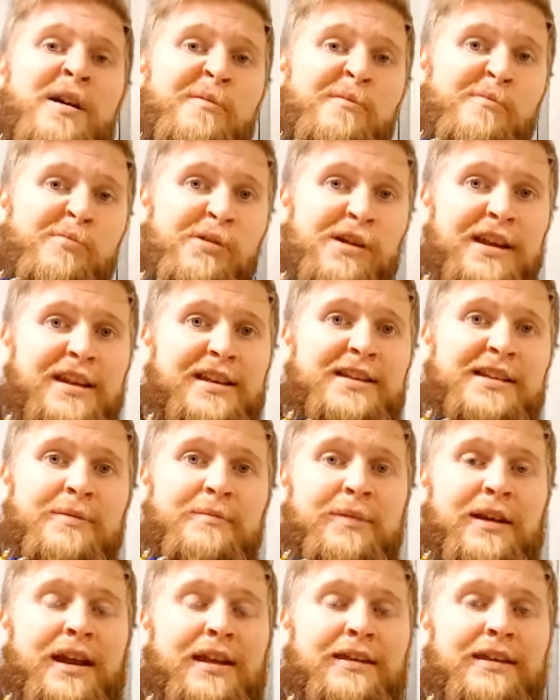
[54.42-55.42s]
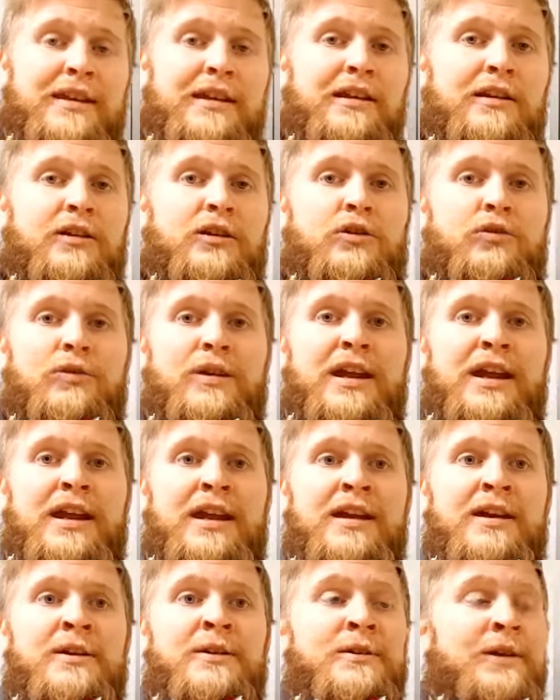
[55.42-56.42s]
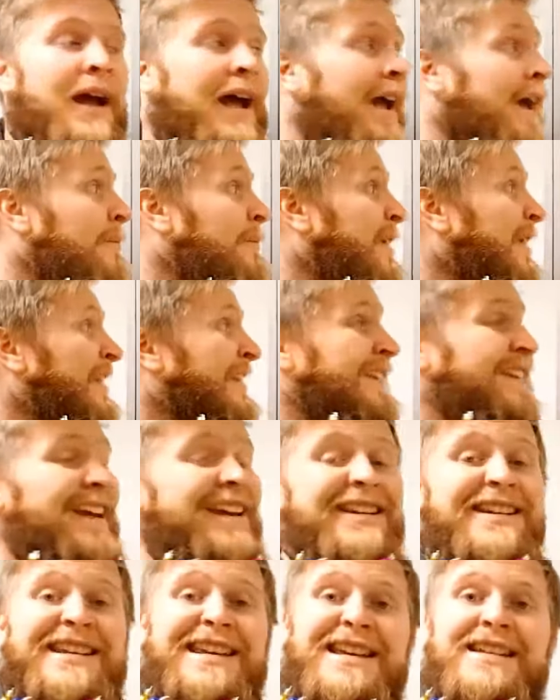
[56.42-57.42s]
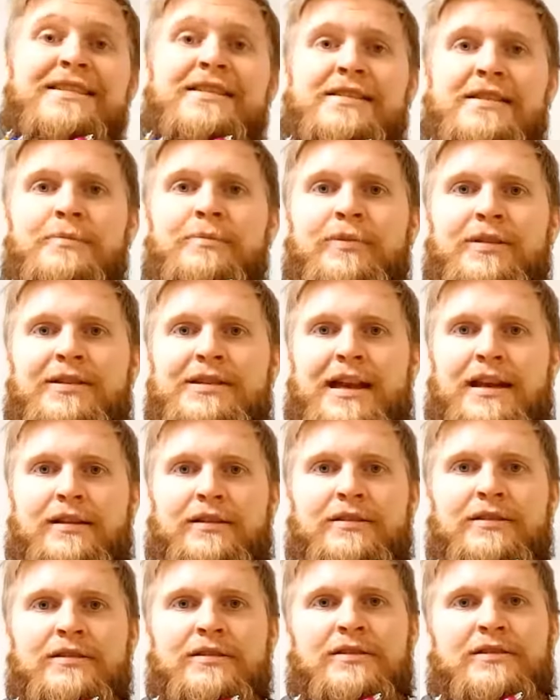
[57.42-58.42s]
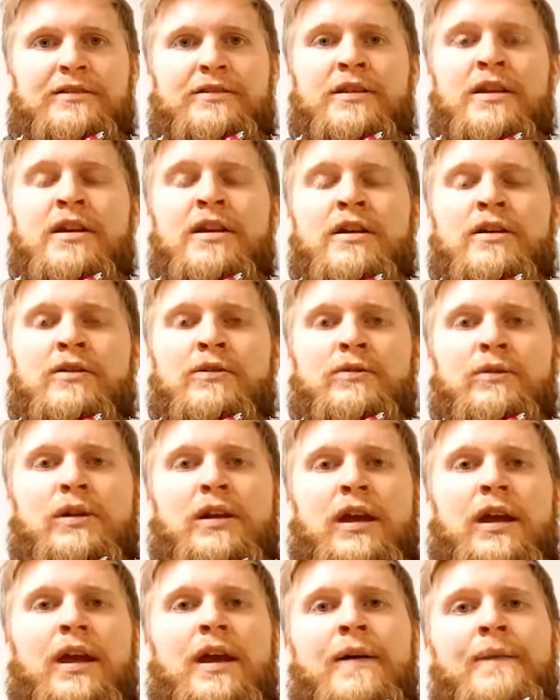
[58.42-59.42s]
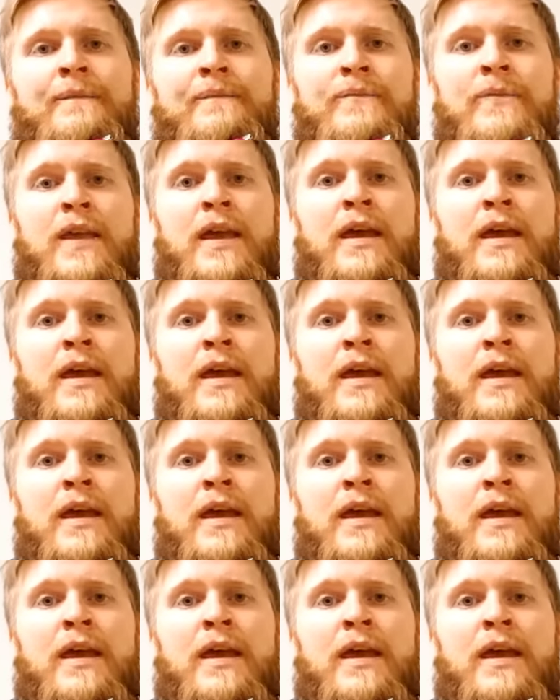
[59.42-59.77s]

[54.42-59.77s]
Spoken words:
Pretty simple, I think you'll agree. And it technically is a simple sentence. Okay.